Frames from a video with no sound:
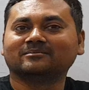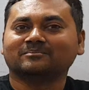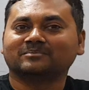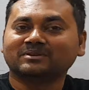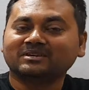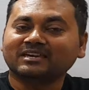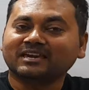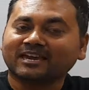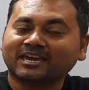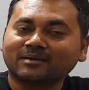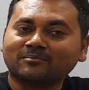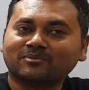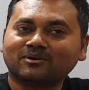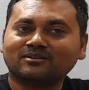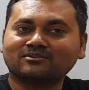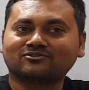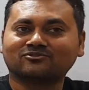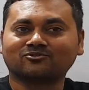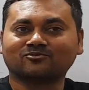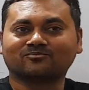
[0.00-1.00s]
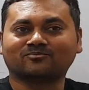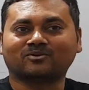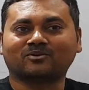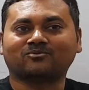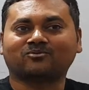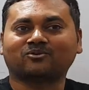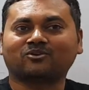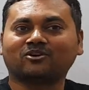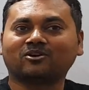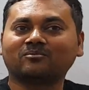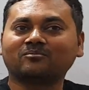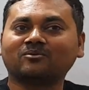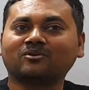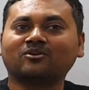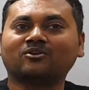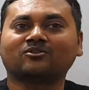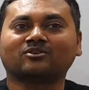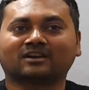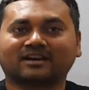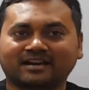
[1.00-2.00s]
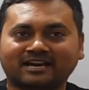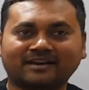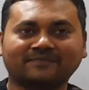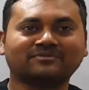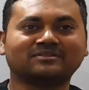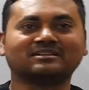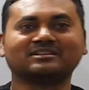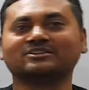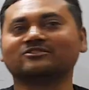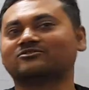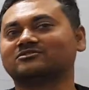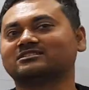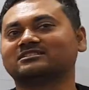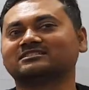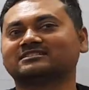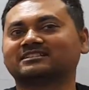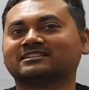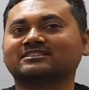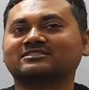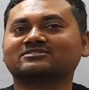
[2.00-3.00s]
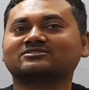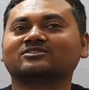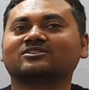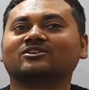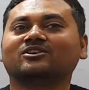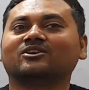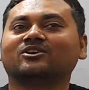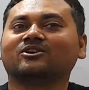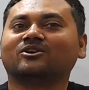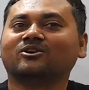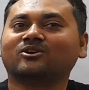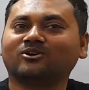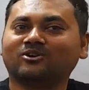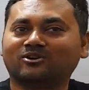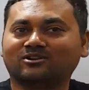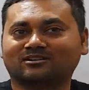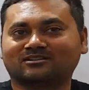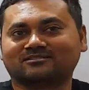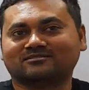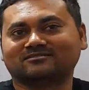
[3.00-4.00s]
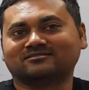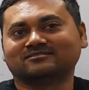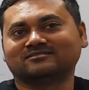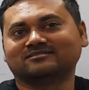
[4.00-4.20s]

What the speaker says: be able to perform or have the nuclear test, or